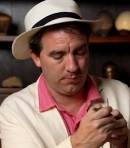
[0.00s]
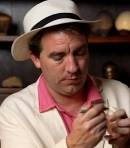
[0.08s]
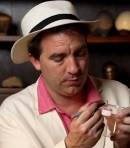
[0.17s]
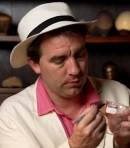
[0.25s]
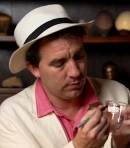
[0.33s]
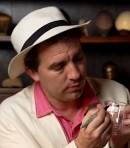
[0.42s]

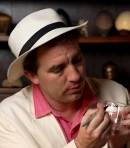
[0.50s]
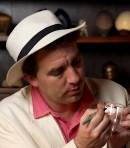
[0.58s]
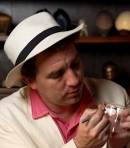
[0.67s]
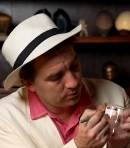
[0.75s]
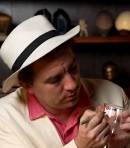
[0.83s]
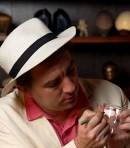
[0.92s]

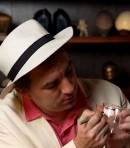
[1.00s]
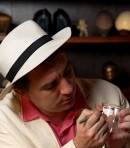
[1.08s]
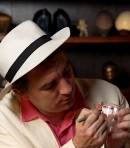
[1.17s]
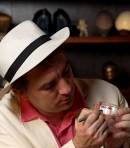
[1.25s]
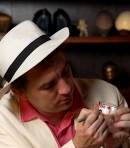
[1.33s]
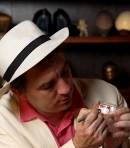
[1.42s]

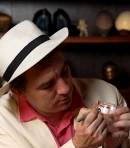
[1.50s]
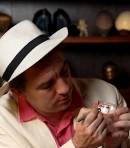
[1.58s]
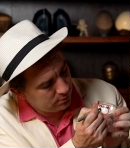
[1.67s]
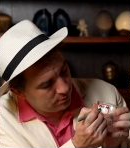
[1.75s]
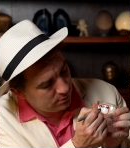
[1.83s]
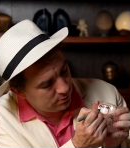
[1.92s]

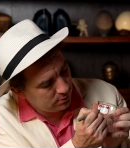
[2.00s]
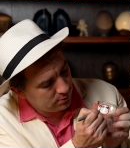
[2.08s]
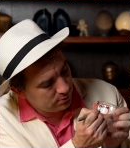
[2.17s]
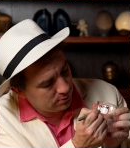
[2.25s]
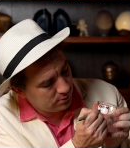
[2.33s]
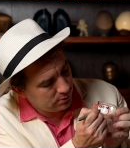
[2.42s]

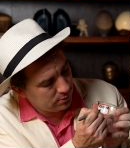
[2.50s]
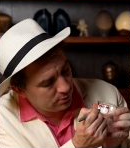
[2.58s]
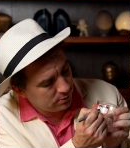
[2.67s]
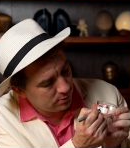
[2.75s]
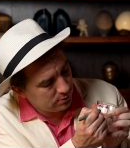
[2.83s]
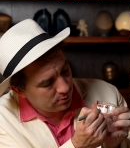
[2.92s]

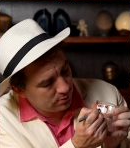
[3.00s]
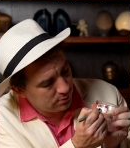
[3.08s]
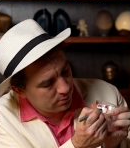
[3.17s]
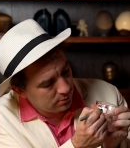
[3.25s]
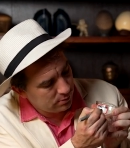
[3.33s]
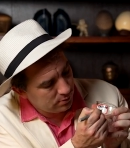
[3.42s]

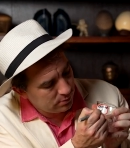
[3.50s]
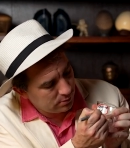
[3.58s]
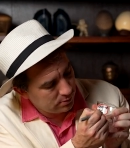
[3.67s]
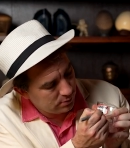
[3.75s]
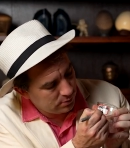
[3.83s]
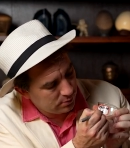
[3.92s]

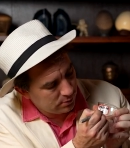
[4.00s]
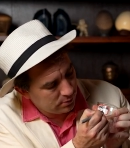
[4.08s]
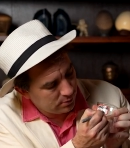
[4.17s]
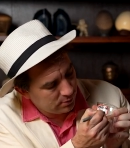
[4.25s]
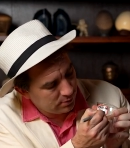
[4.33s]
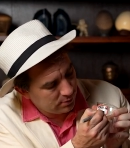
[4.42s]

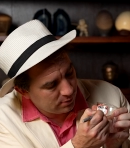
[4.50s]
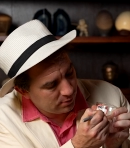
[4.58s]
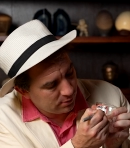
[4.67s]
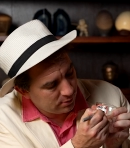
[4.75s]
(silence)